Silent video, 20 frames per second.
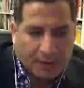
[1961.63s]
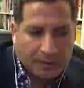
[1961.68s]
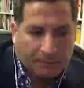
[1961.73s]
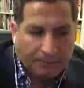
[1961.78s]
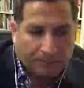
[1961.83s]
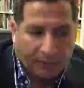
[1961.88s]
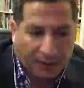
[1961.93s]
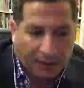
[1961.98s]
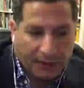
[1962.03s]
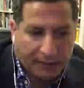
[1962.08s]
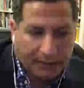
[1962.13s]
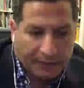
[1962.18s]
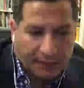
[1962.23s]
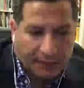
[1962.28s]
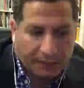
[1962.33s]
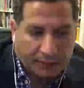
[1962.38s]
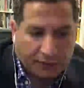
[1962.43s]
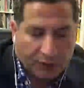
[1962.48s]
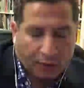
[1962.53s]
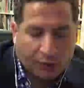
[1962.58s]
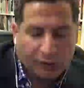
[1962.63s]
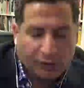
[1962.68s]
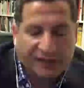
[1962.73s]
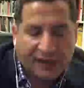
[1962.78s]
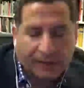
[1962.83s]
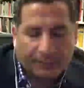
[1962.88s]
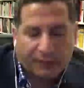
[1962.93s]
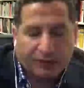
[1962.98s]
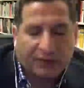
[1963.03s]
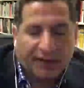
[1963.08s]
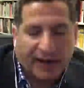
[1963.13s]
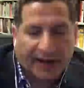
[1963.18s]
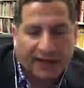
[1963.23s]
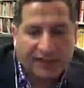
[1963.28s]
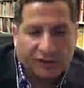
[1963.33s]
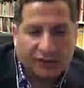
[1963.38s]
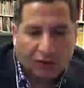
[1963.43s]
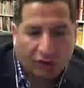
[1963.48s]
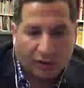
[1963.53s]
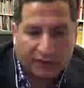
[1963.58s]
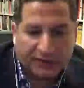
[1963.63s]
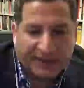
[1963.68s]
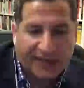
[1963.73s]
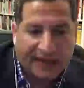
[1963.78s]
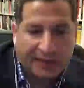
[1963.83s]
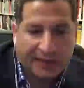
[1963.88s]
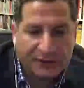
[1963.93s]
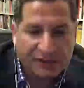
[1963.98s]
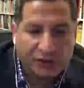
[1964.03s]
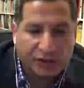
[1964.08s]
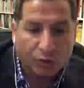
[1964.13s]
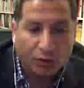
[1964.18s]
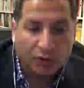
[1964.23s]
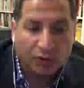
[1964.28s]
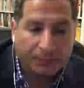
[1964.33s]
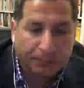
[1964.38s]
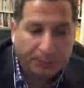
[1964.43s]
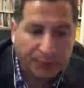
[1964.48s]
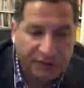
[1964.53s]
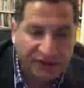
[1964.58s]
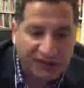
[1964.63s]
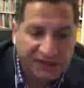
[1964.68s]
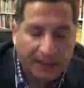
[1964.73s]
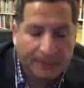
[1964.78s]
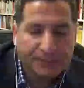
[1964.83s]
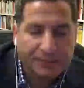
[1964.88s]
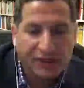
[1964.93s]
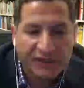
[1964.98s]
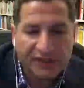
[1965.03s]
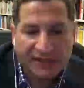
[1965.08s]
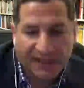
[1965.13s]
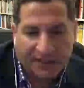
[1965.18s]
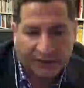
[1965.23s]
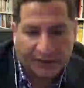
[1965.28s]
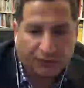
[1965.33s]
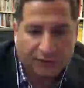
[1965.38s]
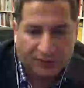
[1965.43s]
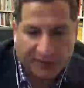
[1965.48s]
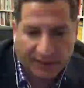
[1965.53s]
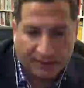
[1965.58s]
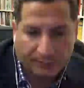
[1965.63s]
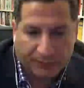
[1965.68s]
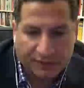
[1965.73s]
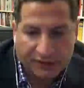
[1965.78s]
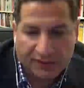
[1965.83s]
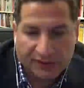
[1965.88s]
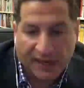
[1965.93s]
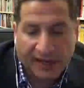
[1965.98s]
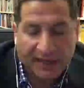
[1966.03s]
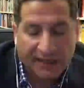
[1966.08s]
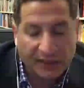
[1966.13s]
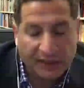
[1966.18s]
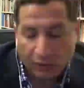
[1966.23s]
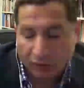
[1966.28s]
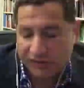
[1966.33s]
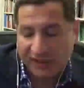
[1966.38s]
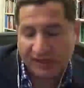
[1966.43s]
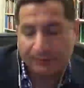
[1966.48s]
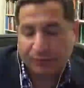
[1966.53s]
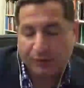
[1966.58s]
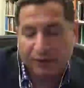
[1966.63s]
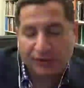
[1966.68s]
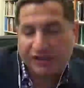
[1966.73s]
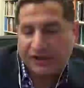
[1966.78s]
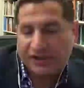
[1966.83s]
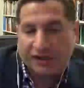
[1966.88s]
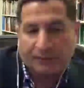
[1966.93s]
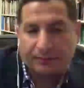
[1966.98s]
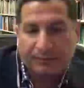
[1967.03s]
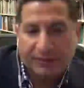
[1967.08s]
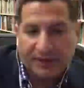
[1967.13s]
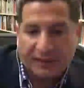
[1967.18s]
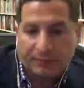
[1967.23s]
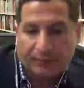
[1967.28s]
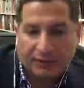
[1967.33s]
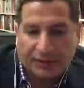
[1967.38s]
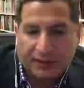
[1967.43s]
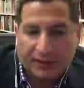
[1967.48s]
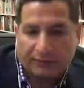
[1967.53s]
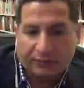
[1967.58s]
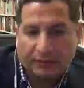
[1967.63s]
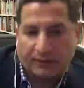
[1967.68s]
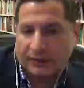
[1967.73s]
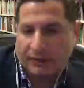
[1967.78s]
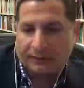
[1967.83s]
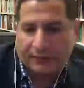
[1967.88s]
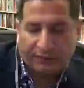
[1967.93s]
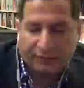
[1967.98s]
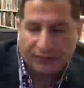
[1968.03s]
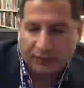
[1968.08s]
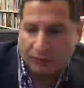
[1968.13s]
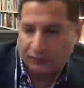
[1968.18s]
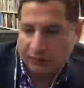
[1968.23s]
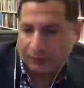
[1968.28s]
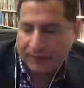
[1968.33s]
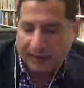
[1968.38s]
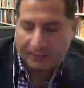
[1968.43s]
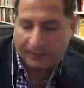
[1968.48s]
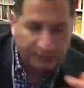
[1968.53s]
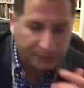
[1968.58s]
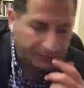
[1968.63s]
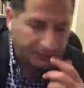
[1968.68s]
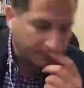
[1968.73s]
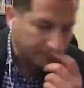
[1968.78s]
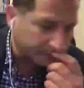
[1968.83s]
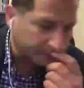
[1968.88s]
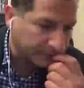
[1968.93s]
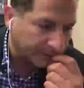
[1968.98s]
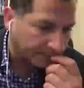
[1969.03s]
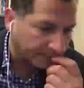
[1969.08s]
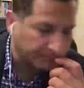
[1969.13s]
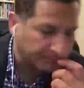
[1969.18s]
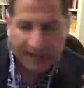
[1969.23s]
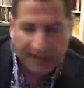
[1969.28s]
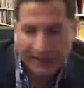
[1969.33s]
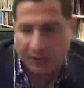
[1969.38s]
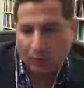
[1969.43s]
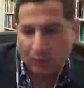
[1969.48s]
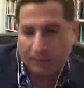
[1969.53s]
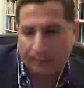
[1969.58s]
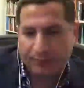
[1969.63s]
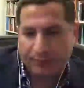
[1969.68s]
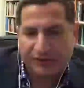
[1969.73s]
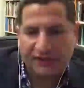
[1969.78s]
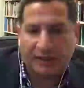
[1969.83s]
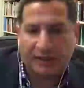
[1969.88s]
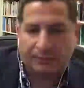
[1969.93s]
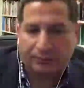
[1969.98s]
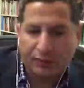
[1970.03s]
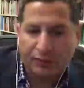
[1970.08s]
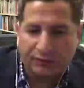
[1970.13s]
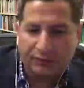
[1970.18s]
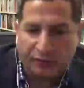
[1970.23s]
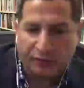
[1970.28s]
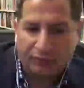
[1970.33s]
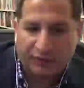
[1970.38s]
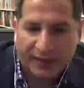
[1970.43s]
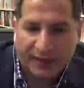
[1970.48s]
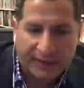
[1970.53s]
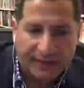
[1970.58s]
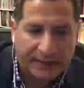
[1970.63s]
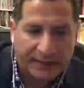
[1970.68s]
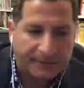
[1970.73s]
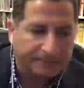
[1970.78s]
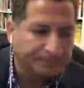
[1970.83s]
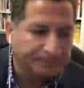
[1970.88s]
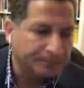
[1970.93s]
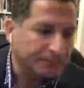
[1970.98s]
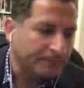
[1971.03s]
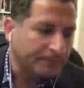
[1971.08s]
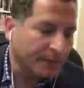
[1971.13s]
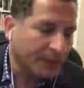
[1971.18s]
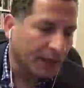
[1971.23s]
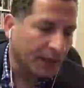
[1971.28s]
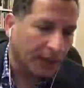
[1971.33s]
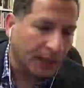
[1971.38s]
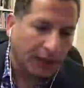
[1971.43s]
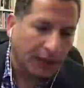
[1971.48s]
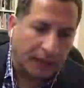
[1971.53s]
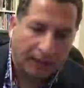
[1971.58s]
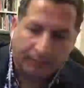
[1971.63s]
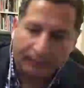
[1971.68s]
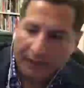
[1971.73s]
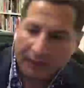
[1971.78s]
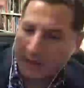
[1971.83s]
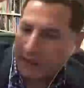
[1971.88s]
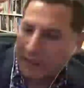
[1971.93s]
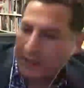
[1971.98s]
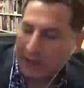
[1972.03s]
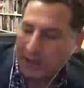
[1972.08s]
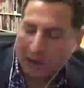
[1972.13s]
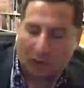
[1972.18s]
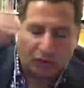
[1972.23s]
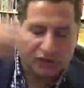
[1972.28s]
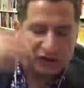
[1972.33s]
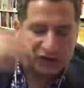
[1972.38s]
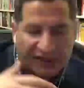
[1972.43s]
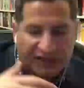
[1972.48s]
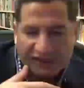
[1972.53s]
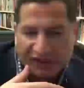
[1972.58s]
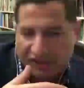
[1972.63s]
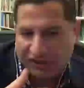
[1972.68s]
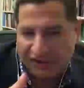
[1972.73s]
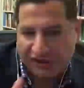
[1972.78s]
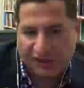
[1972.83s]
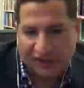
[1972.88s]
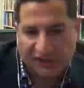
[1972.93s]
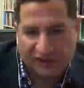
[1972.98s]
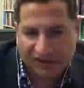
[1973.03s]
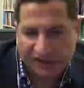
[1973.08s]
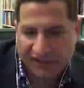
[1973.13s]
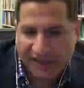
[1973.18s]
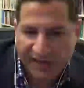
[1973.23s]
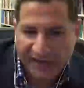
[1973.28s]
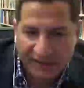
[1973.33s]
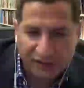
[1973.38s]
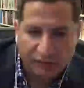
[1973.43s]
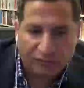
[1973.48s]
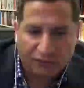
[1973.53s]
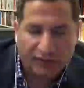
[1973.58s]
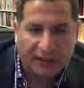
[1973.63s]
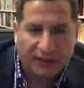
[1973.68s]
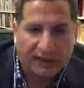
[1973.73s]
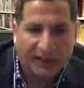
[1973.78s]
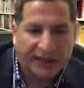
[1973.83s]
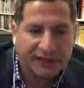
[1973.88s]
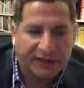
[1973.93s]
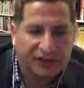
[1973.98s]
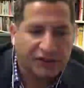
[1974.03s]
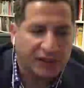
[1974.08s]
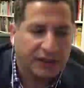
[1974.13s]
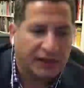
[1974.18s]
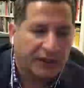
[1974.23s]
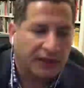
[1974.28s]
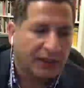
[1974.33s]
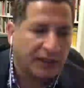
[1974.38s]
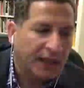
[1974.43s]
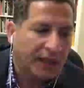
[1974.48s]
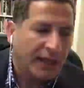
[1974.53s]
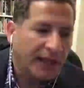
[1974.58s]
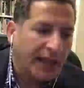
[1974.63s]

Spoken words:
But those Democrats are damaged, or the perception that they're damaged. And it looks like Bush is unbeatable. If you remember, 81% approval rating. It looks like he's just going to skate to re-election.